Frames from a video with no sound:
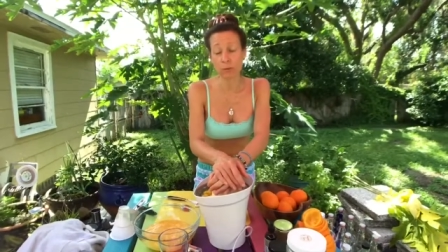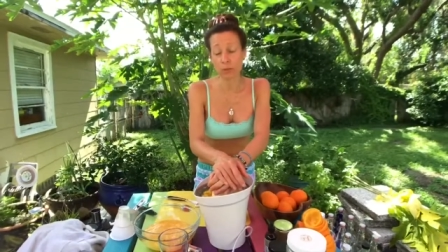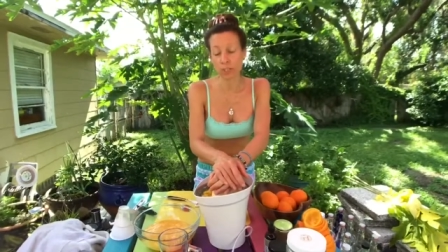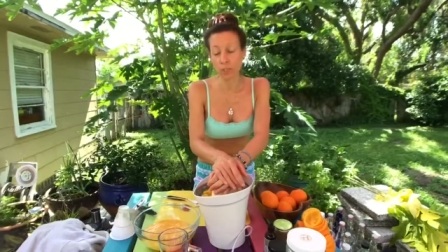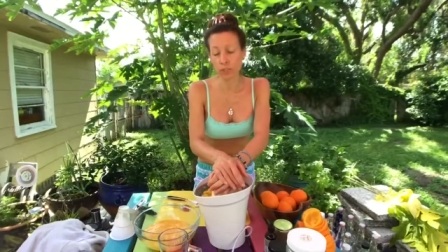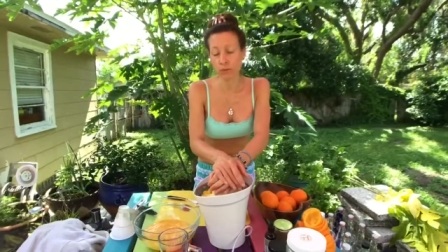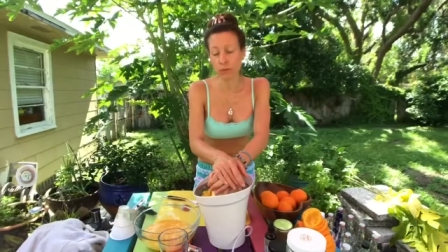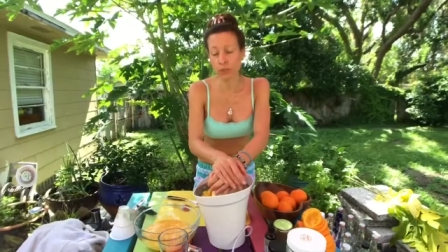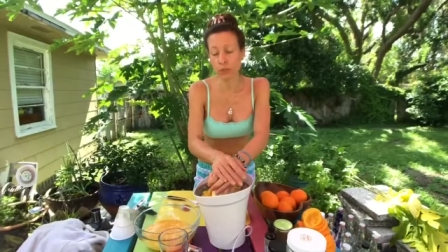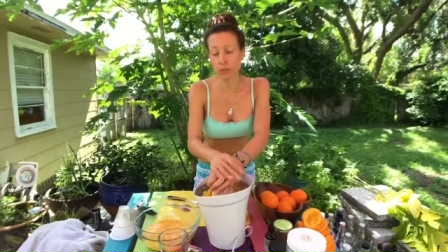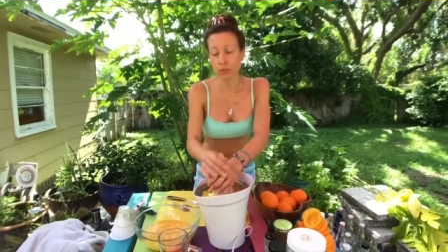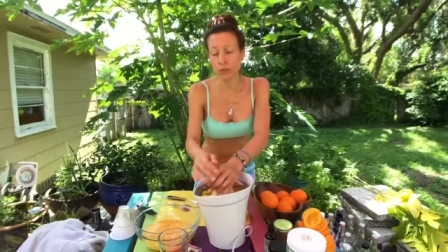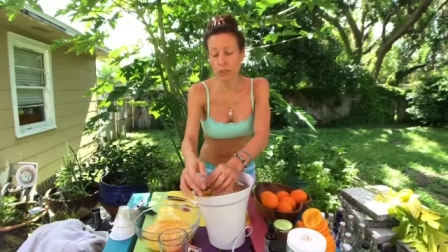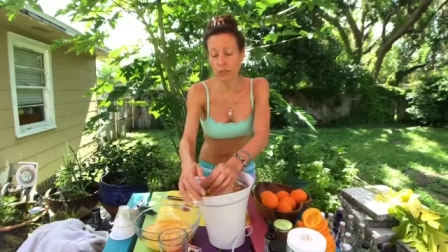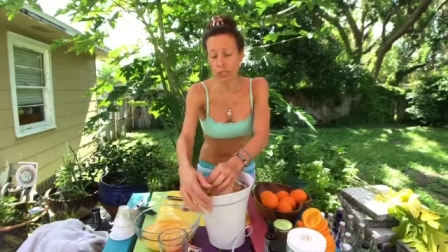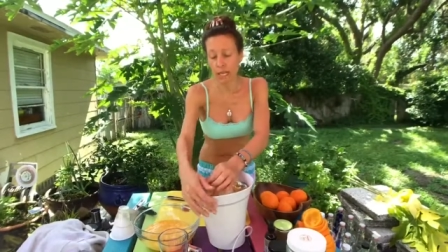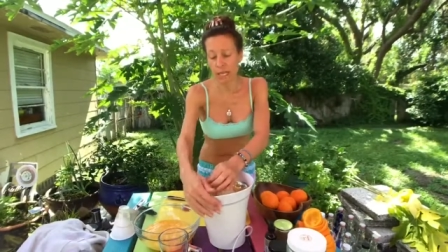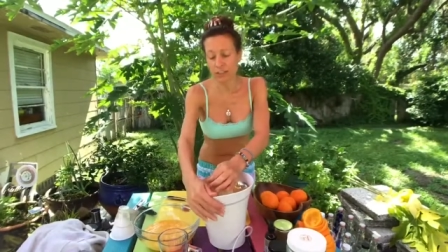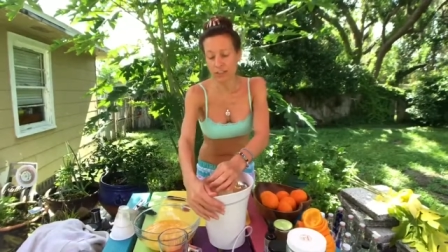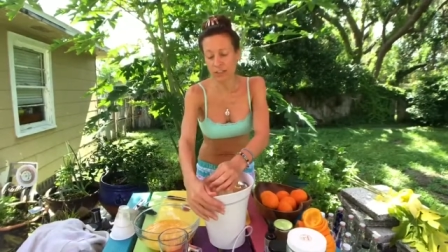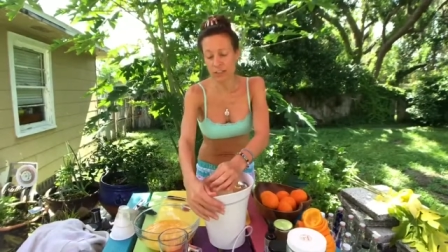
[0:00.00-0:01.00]
when you
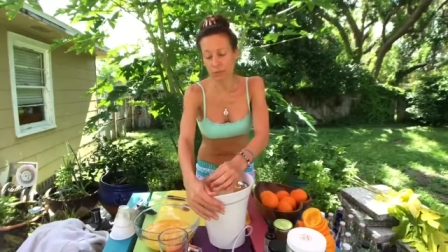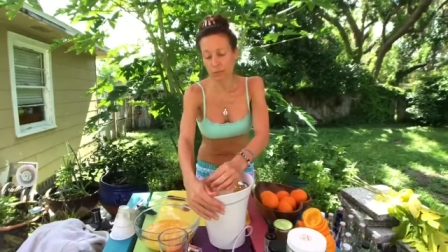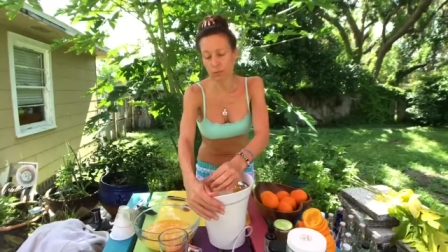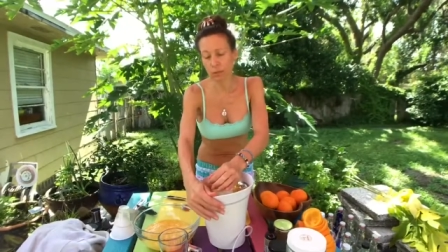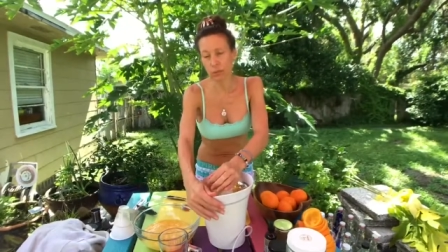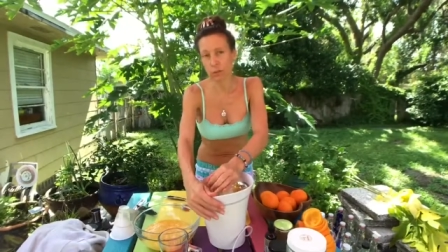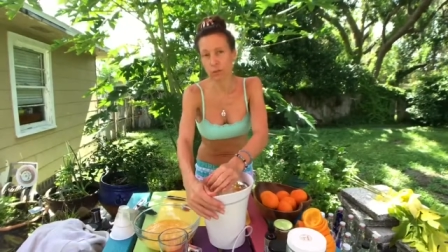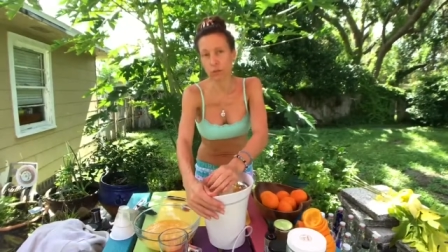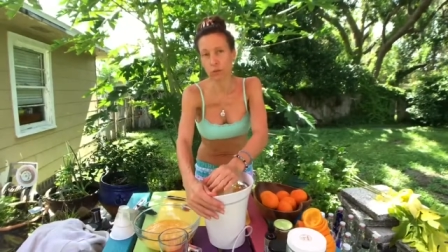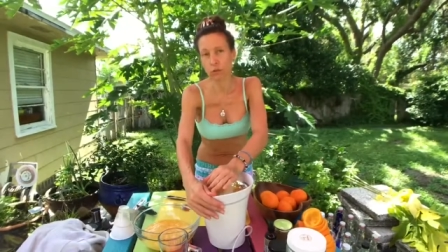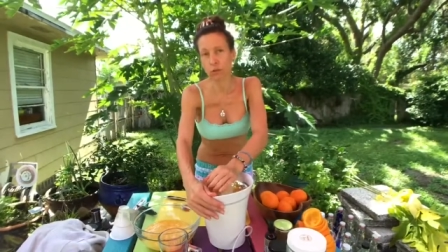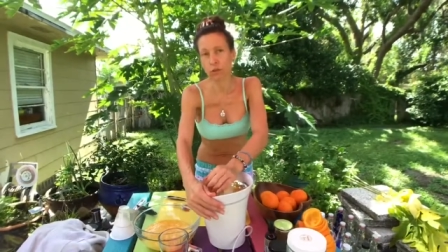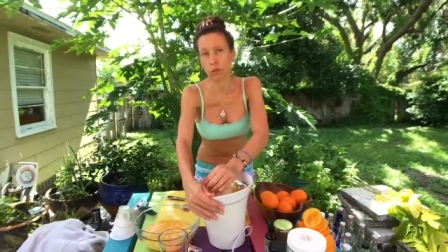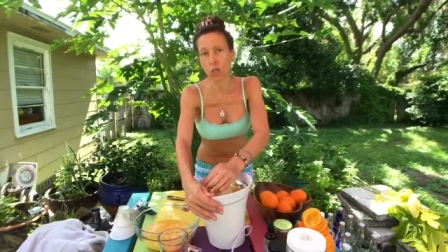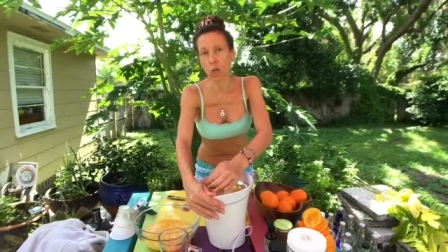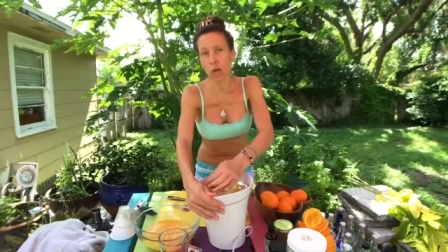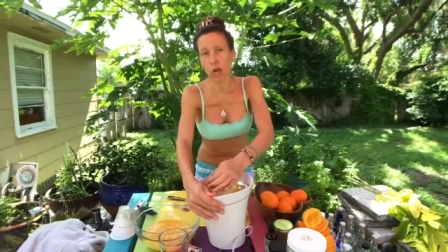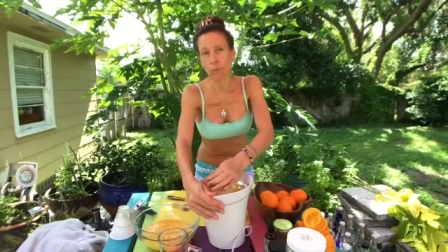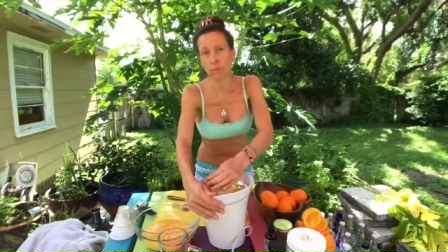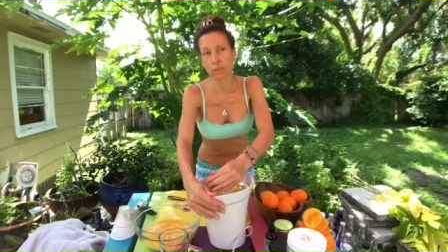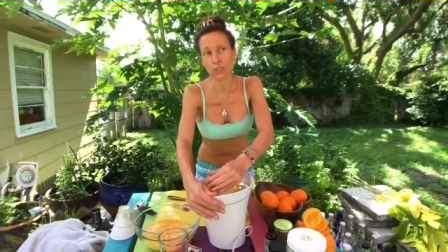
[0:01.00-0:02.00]
utilize something so
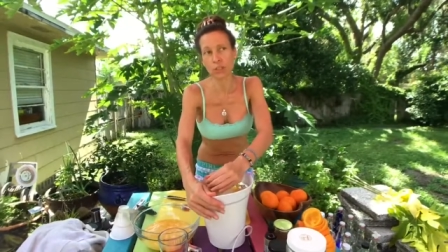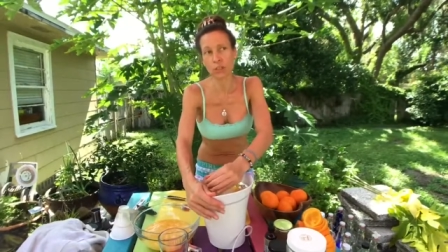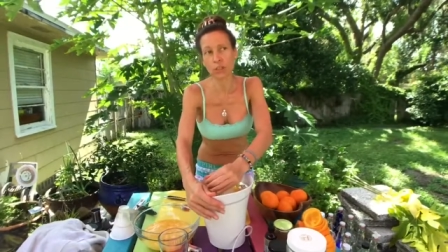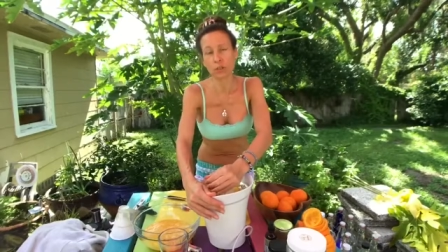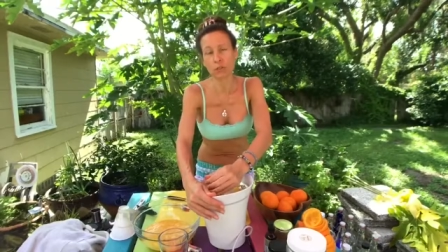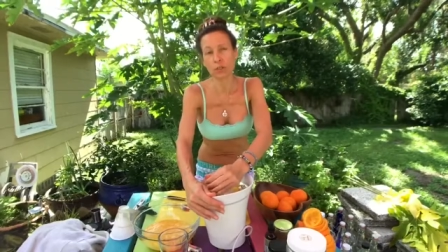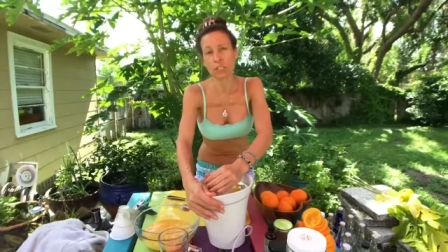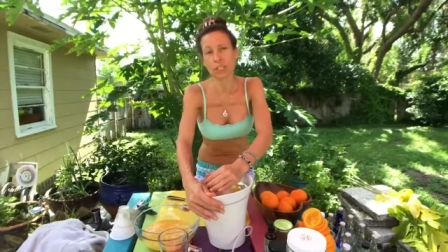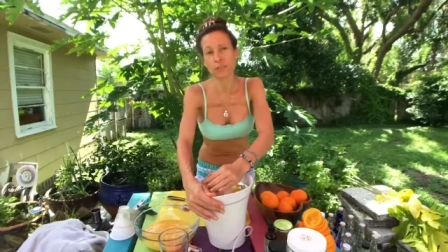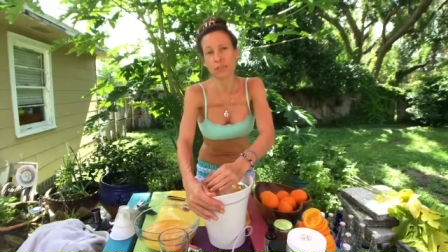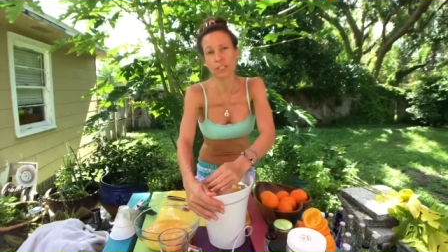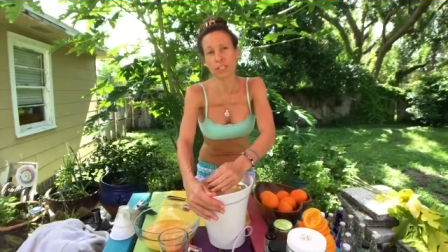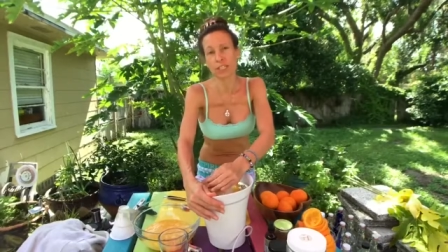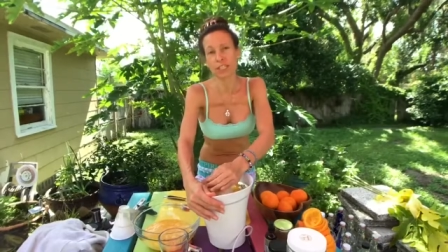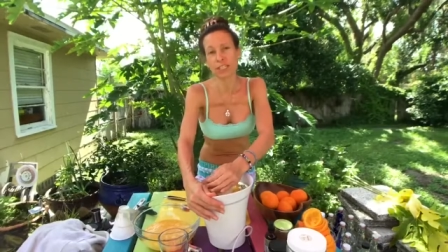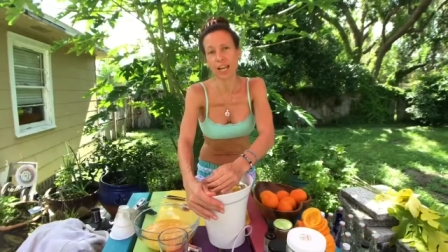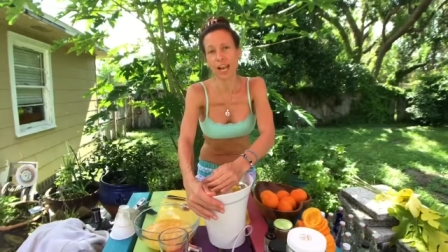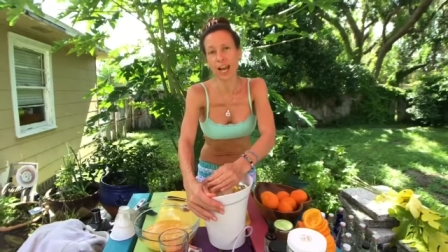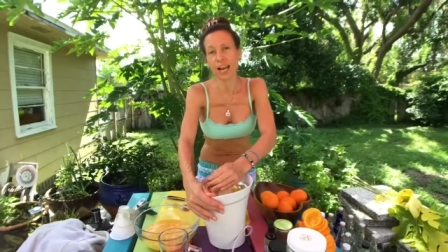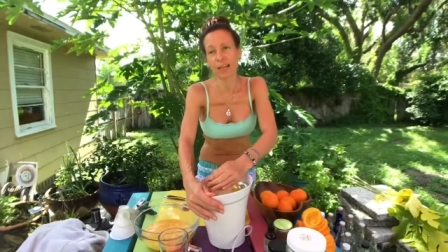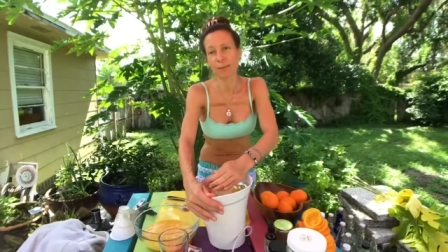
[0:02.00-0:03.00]
long but you don't give it a
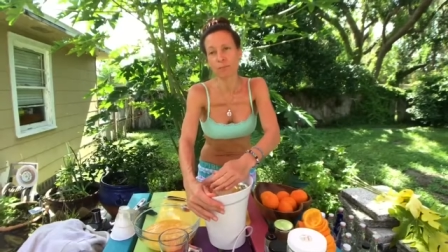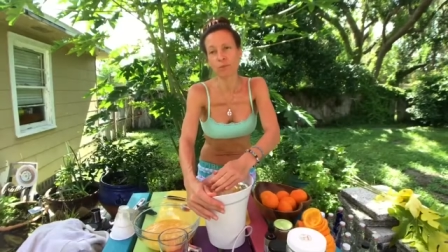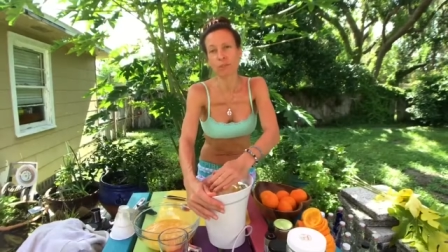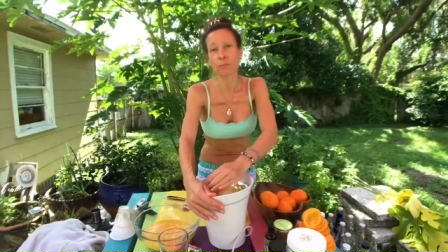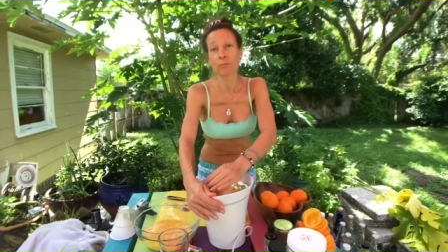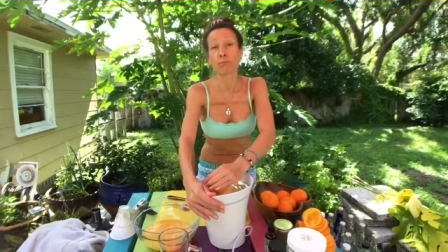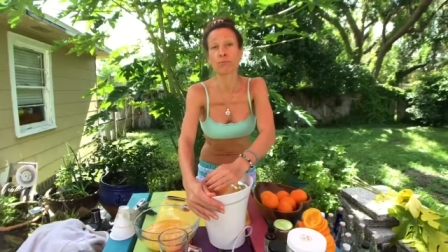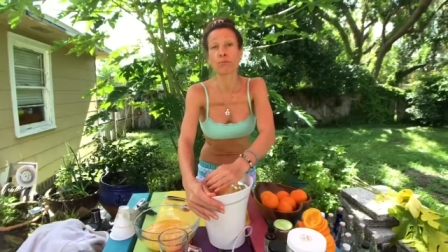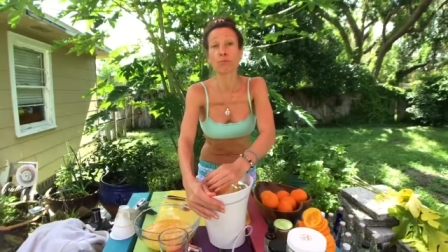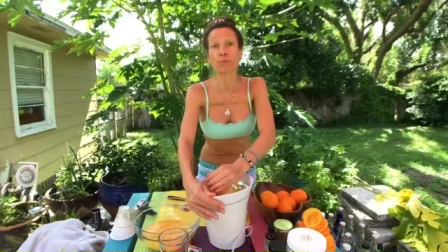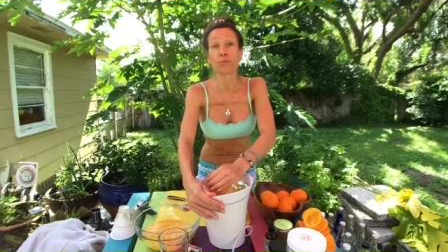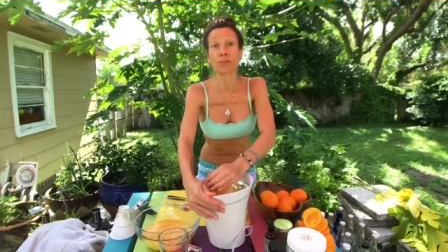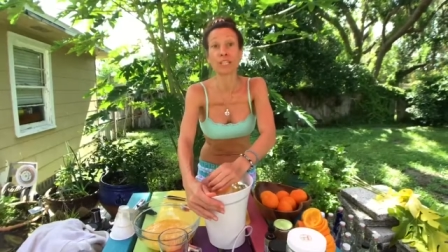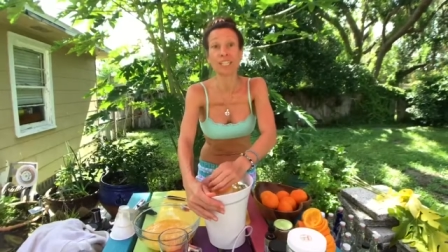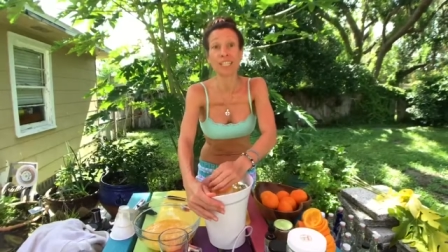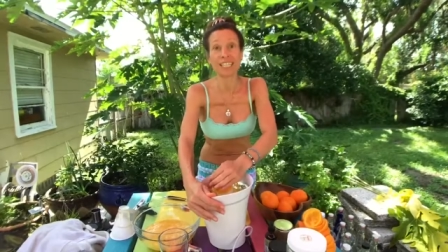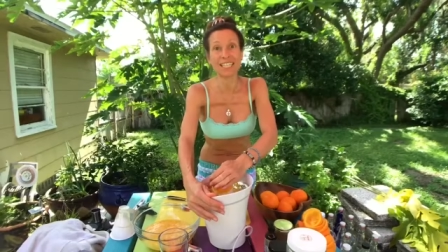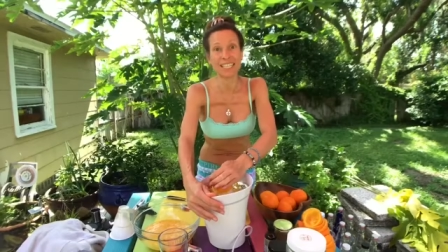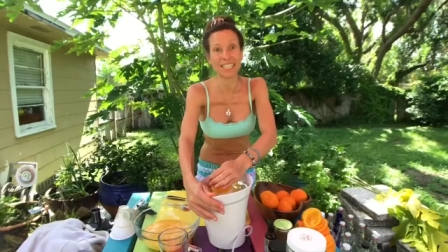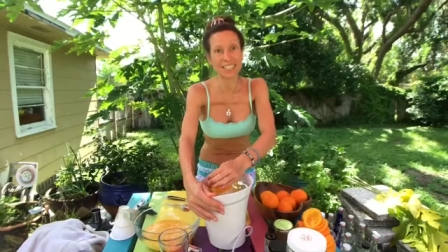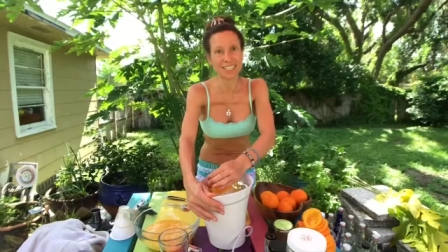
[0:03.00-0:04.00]
time to
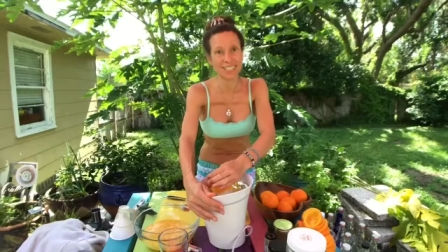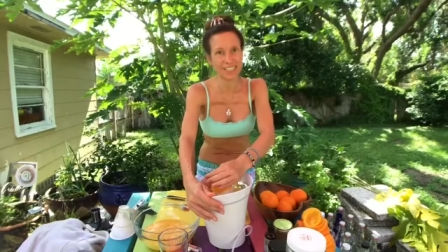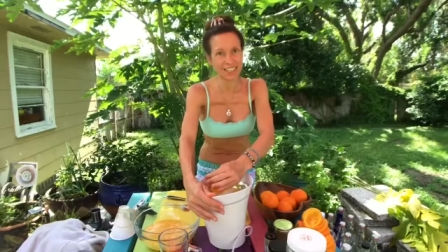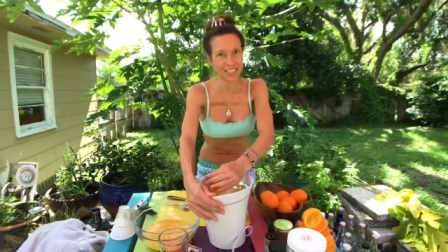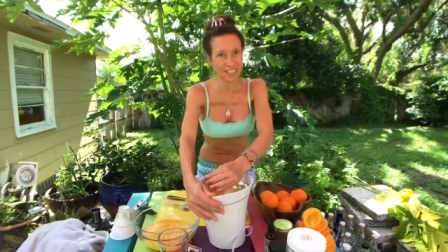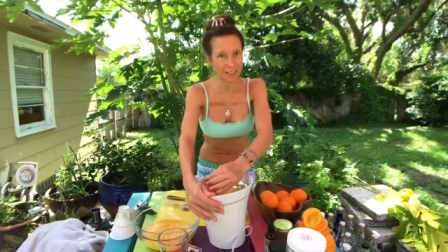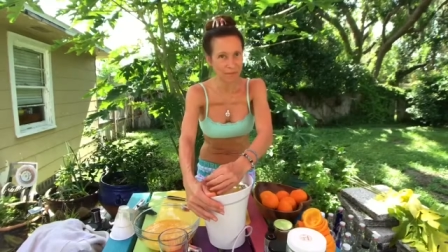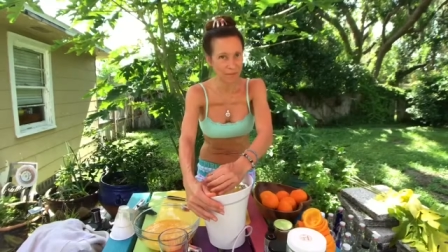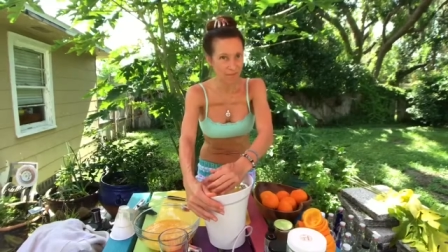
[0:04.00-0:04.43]
breathe,